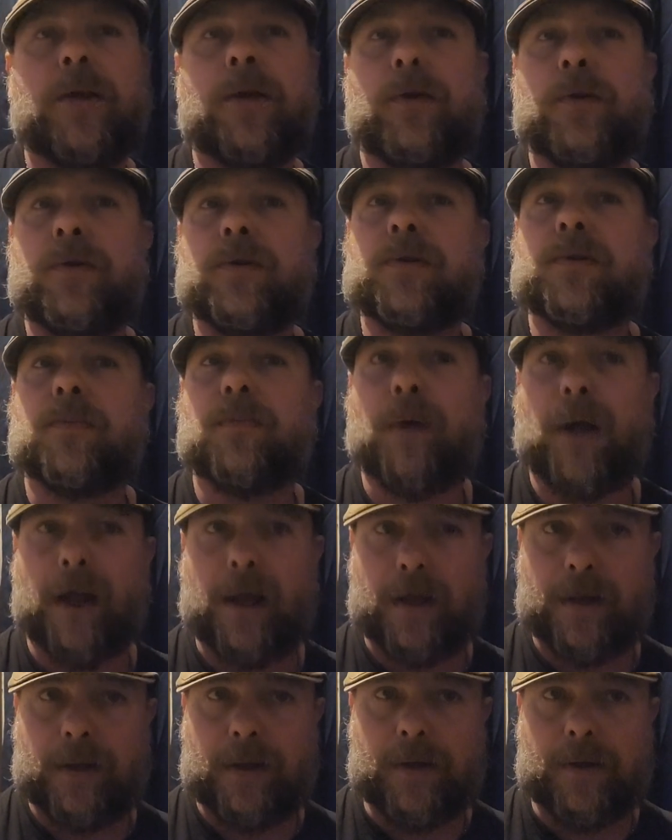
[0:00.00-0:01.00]
used
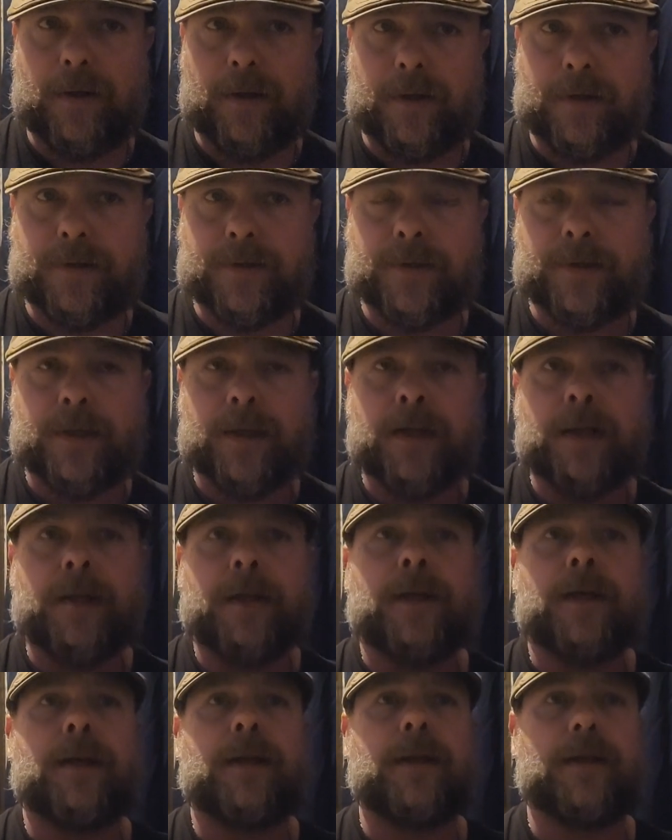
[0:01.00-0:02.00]
brandy yeast
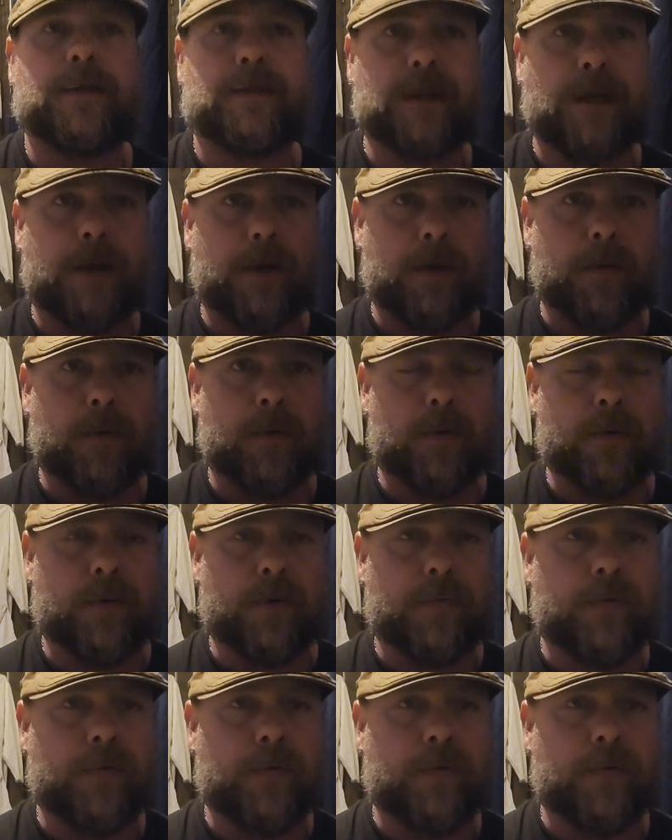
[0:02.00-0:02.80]
in the entire world.